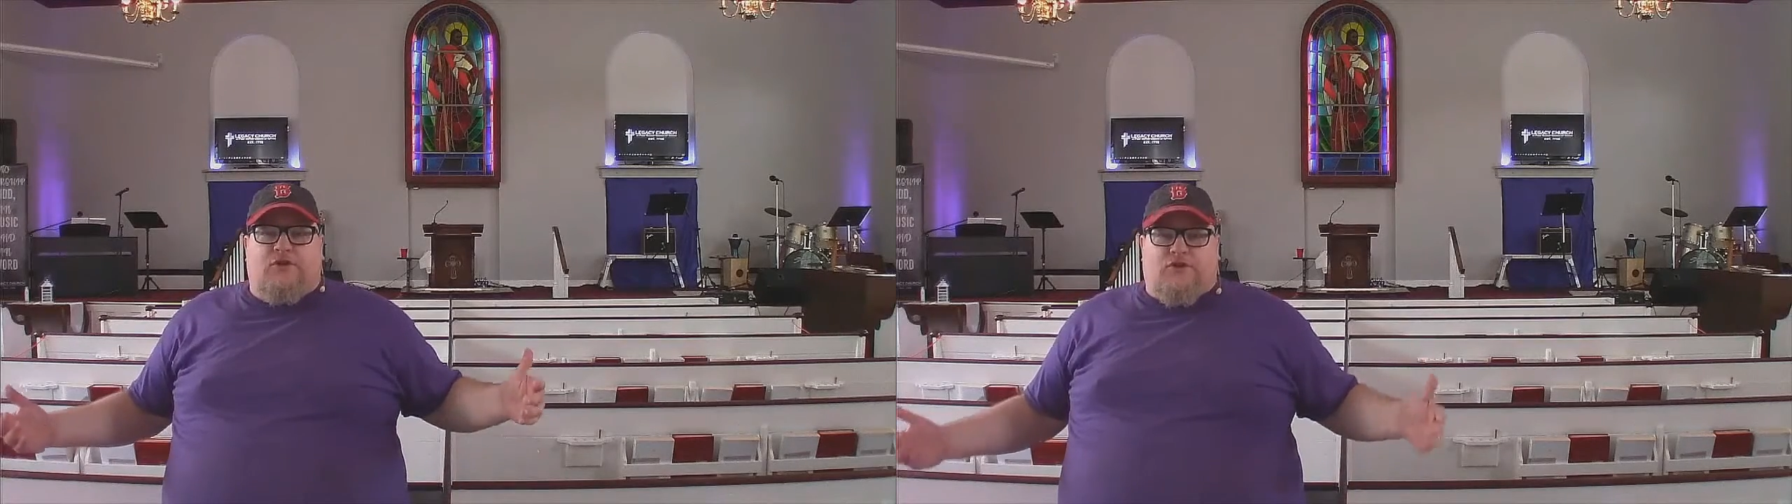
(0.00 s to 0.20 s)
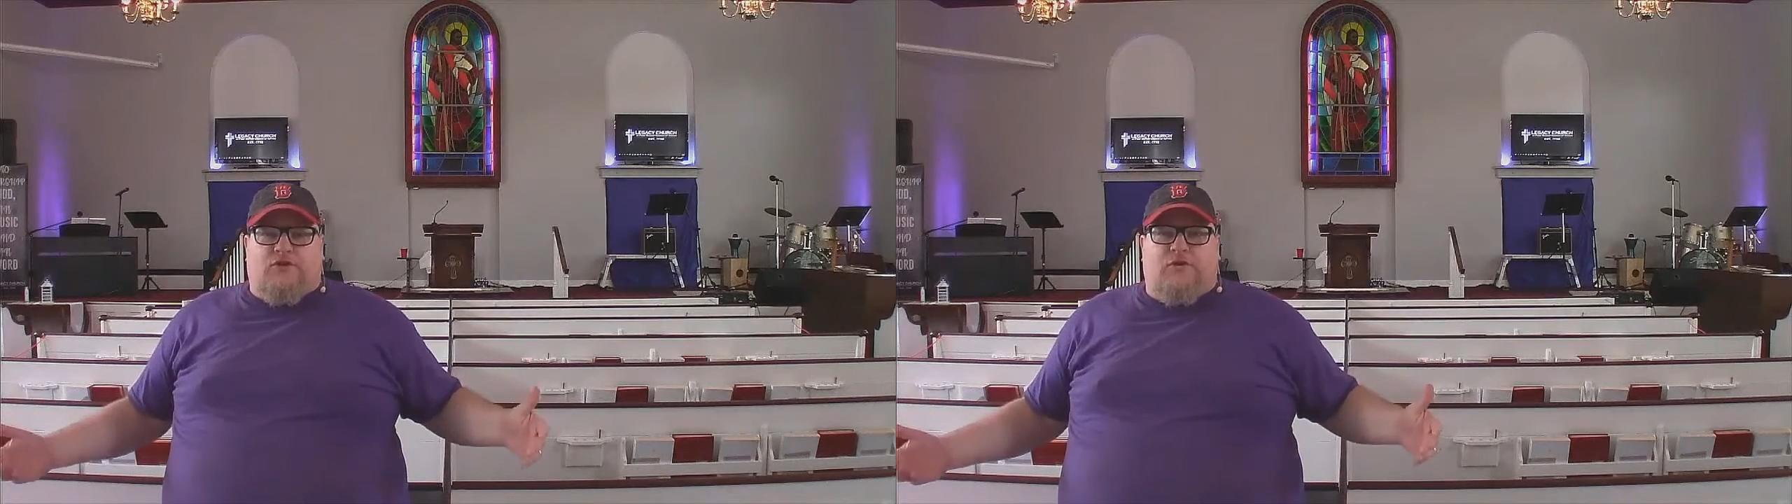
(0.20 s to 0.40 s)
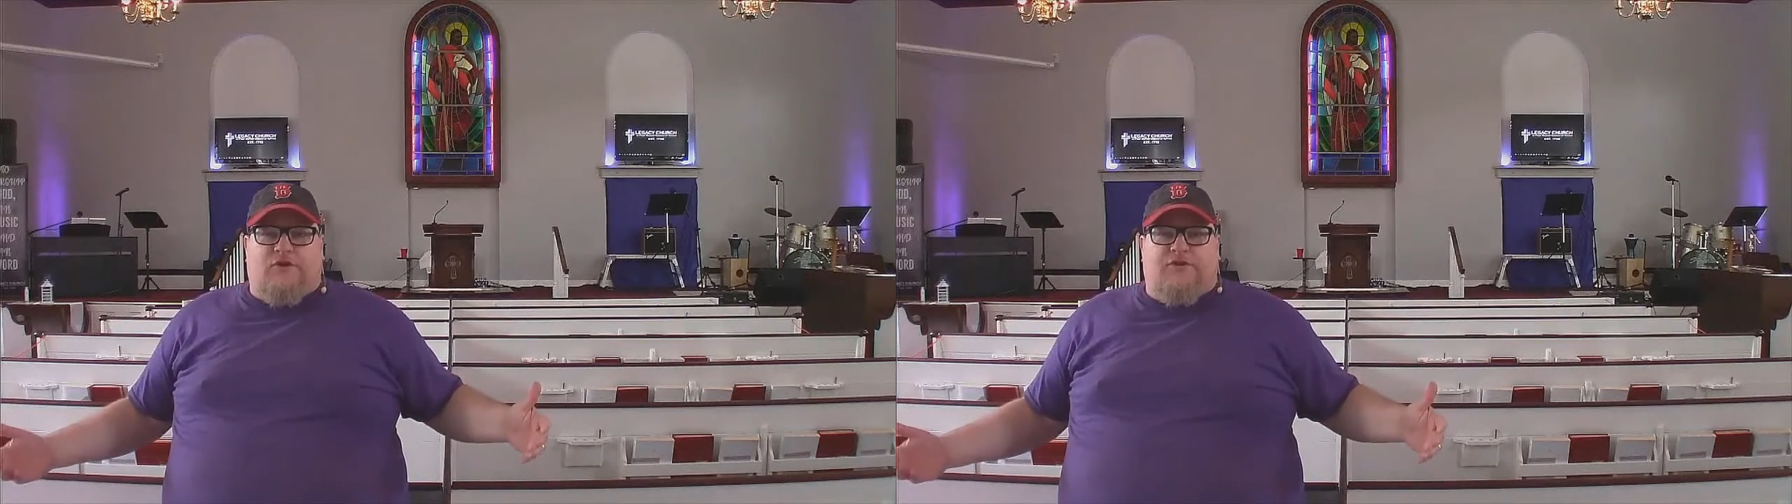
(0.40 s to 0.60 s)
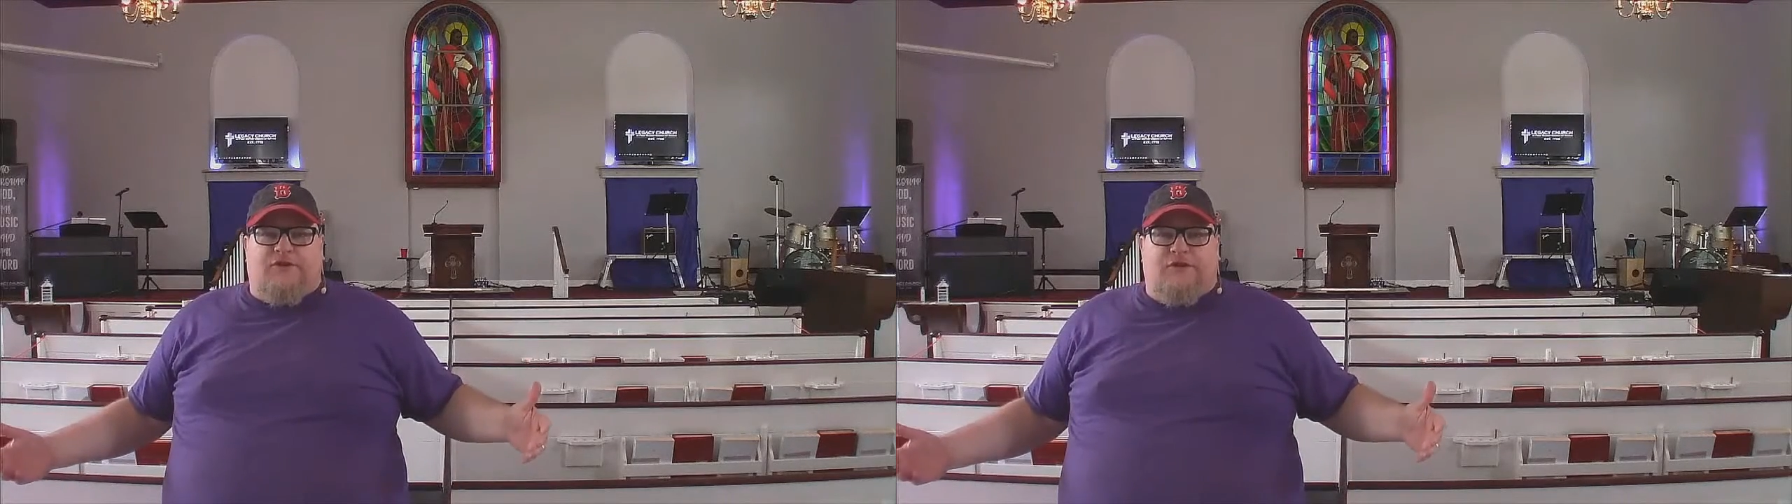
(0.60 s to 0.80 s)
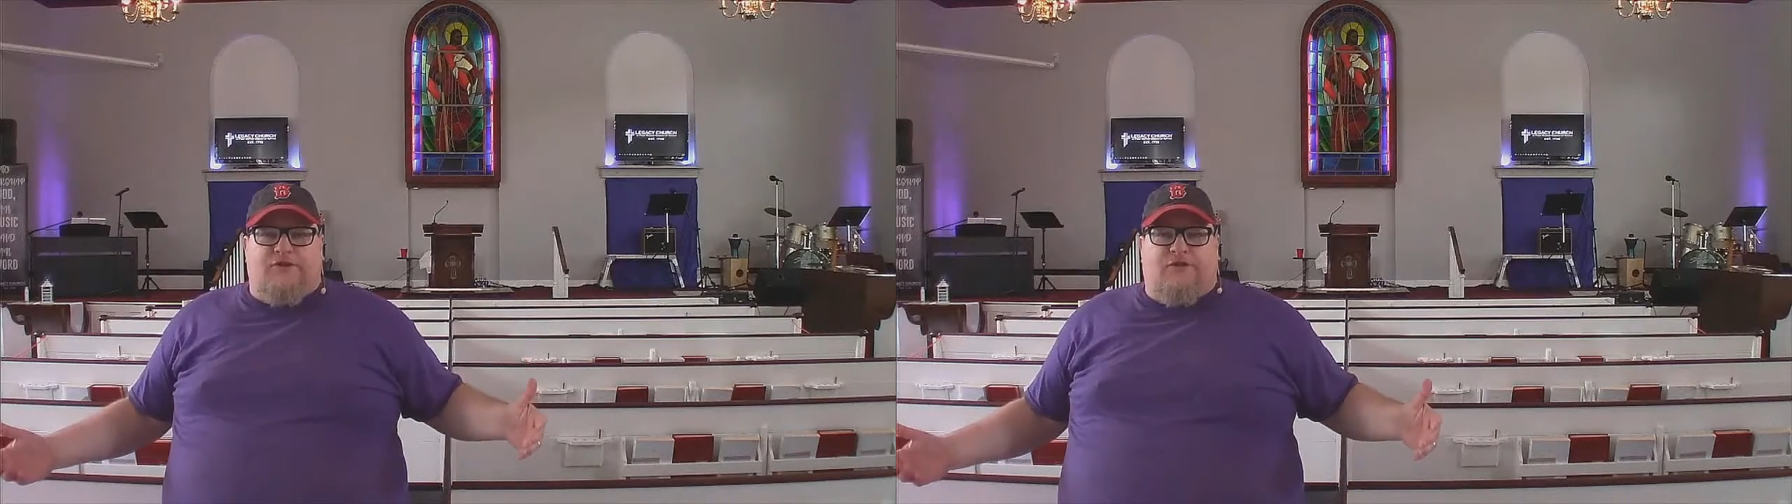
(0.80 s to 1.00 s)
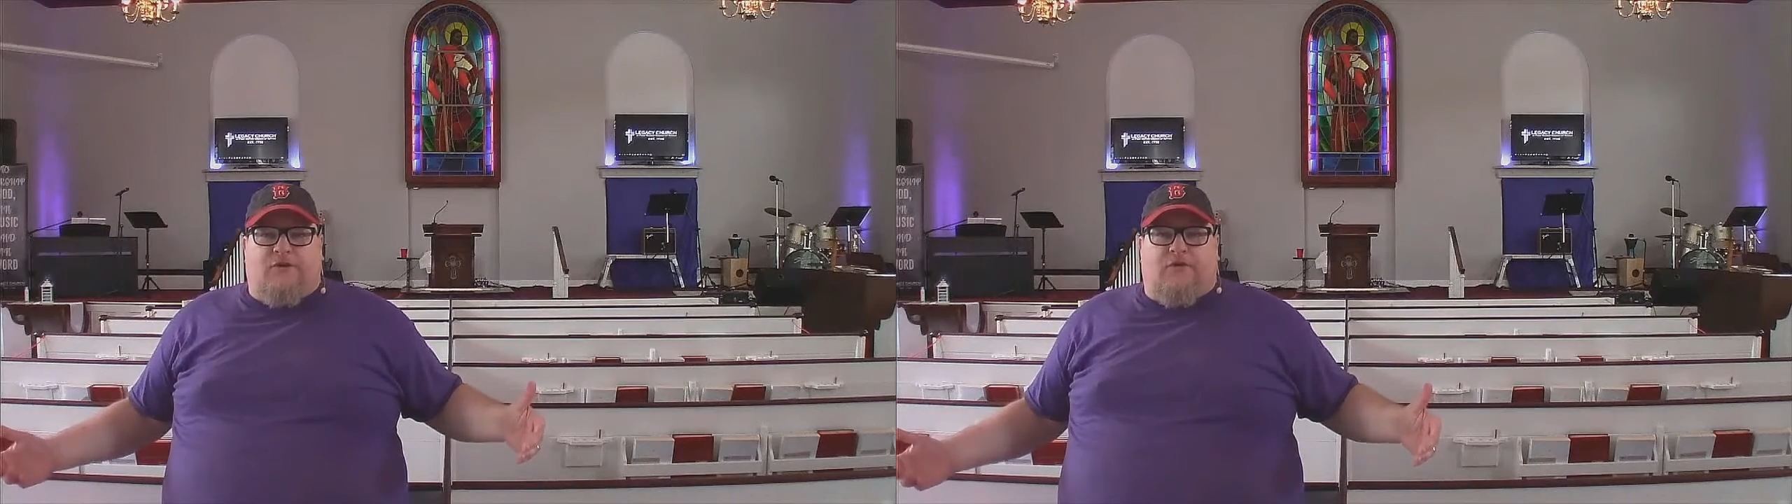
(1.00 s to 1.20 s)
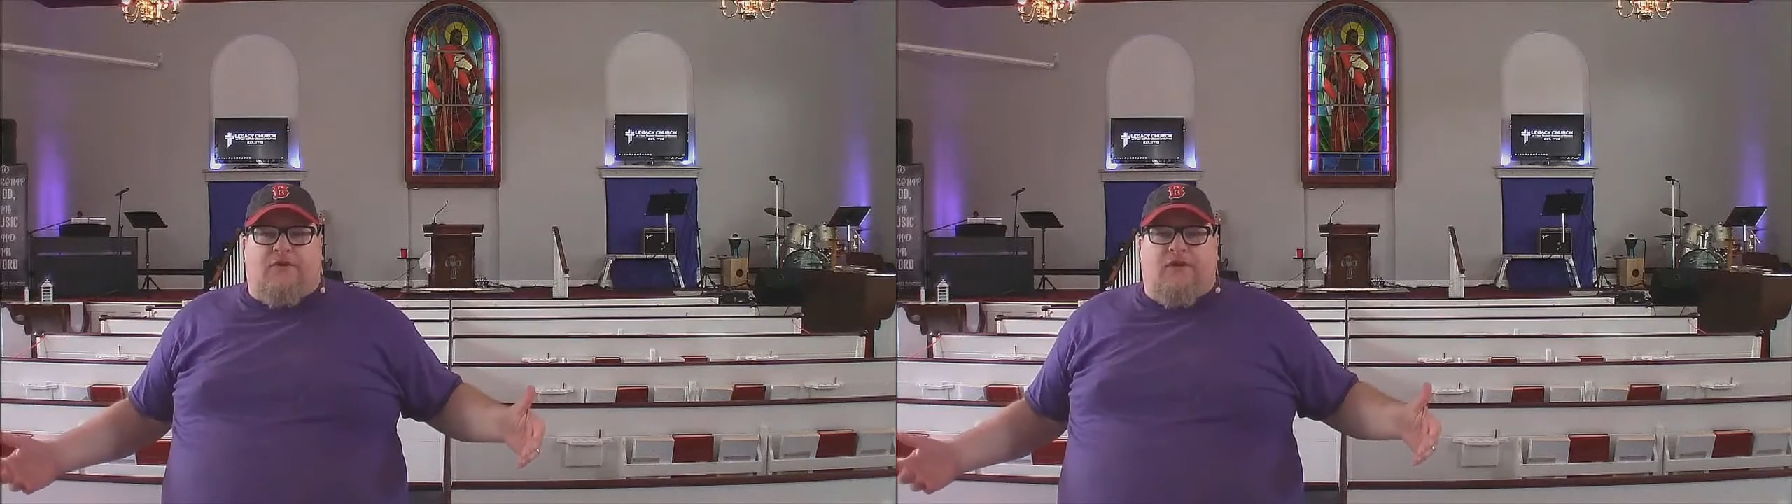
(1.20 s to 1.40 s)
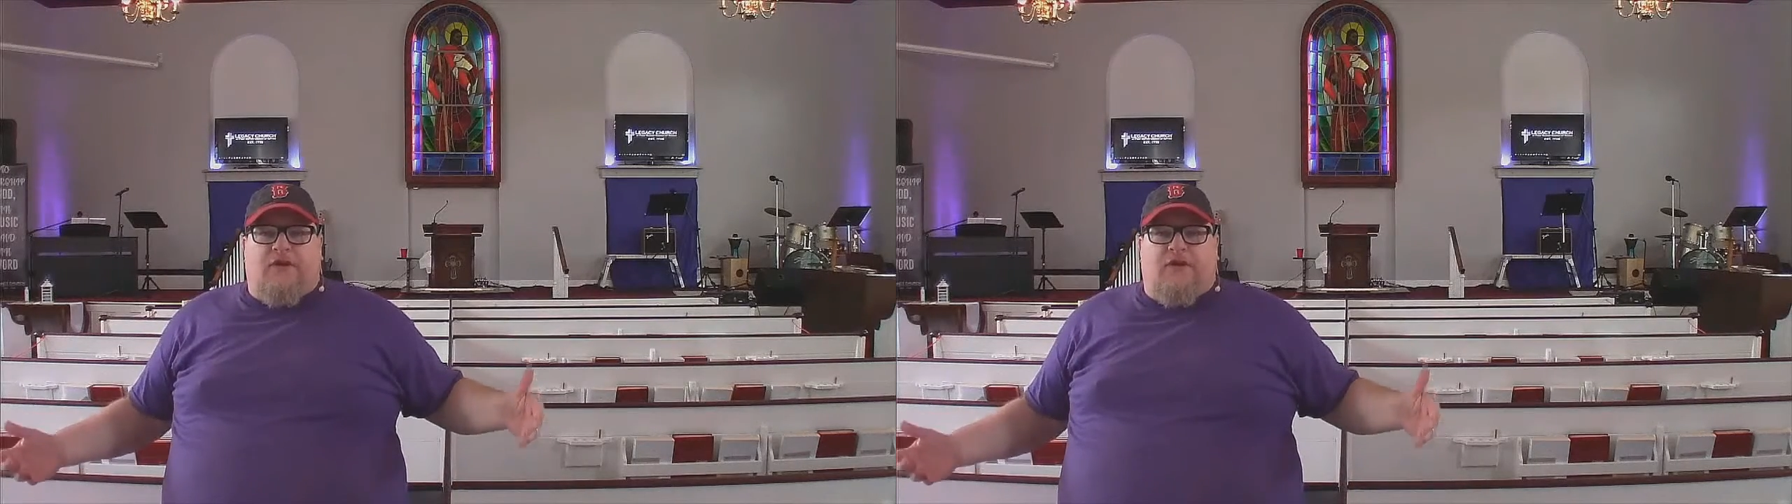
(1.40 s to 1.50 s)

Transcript: 200 years old,